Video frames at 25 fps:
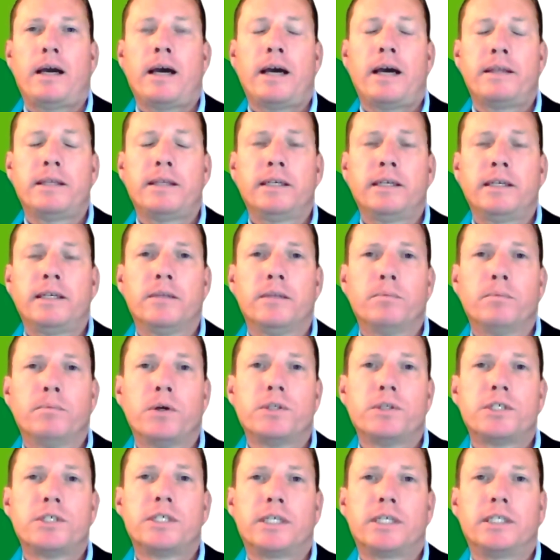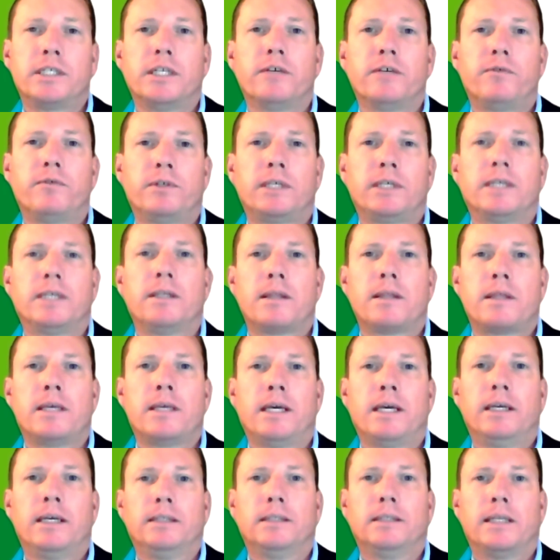I think the most significant
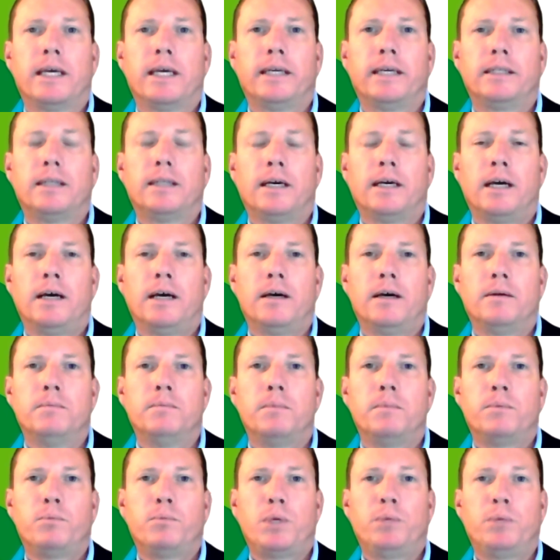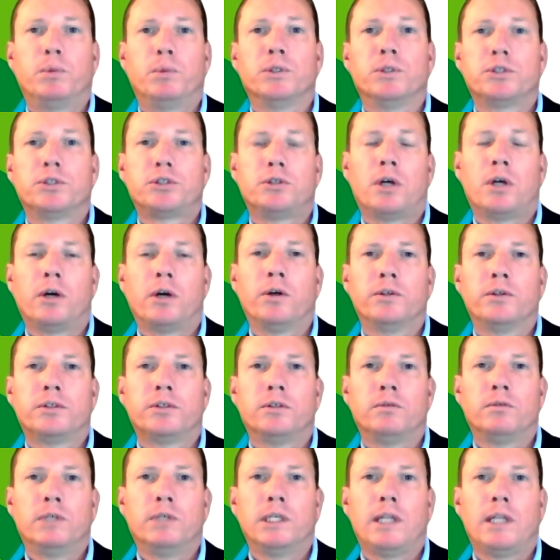thing that people struggle
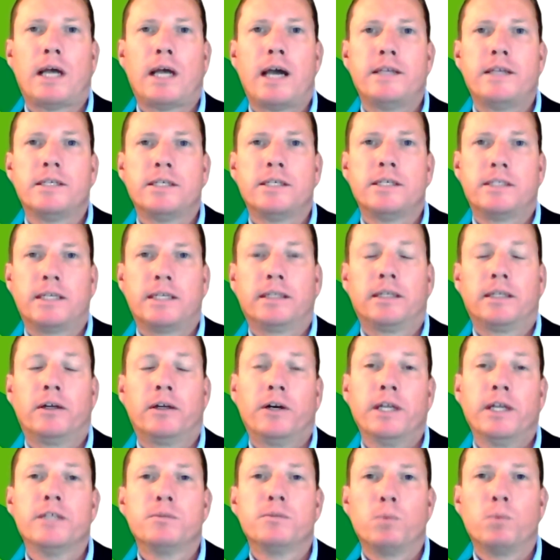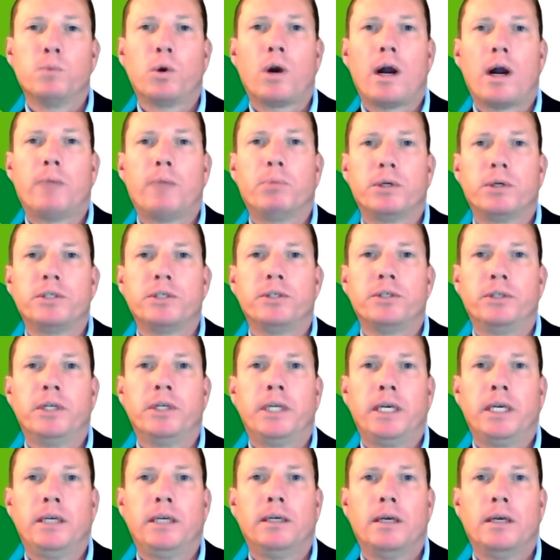to realize is that there is more
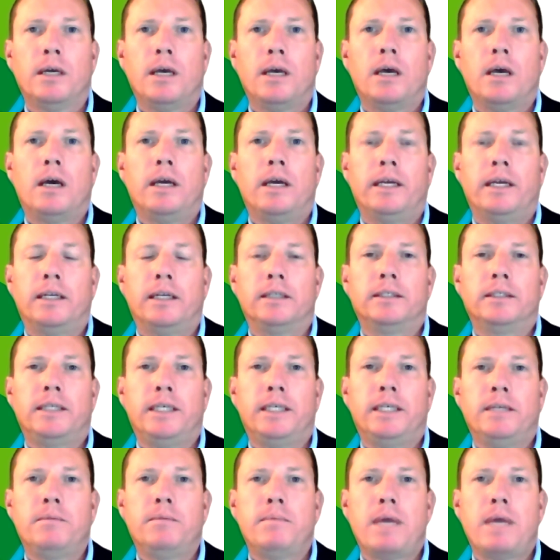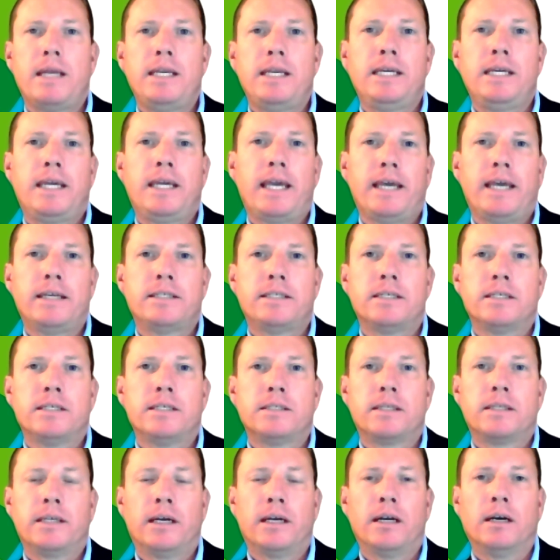opportunity. And in many
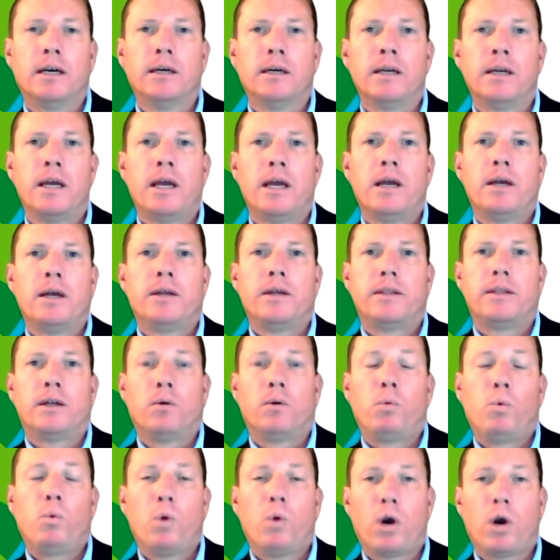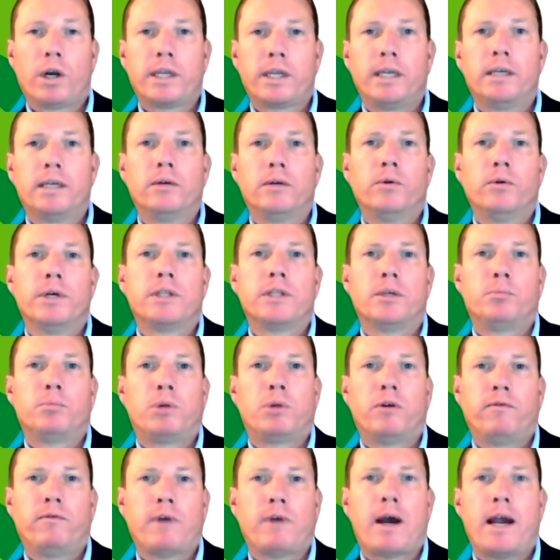cases, they're working with a
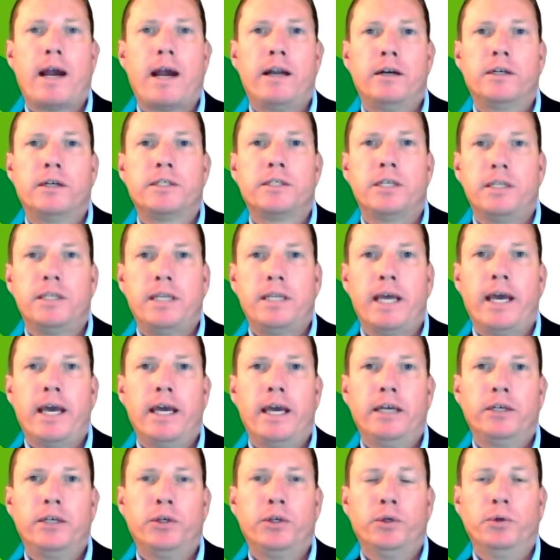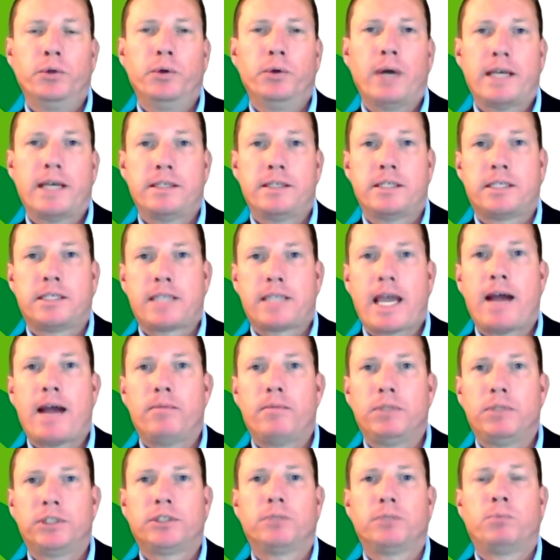provider today who has
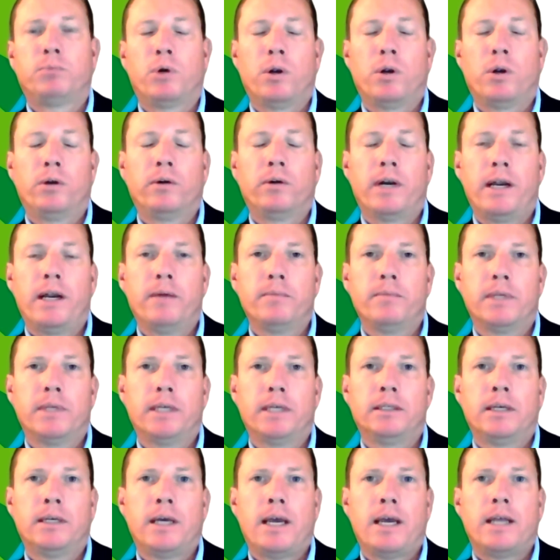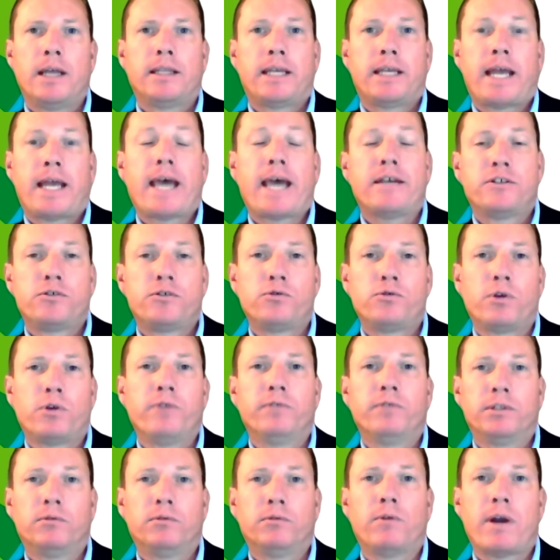established a program that has
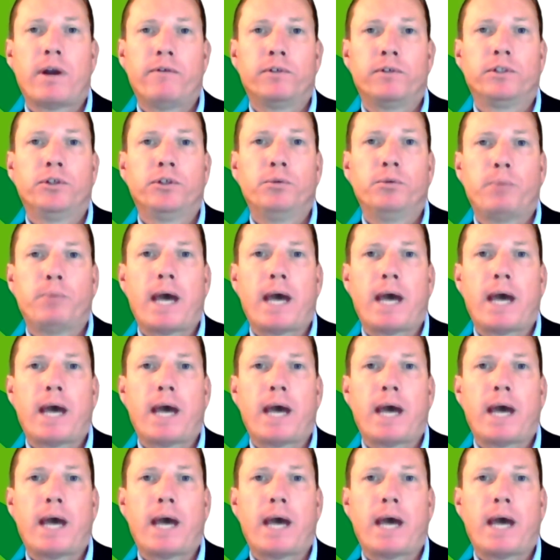driven revenue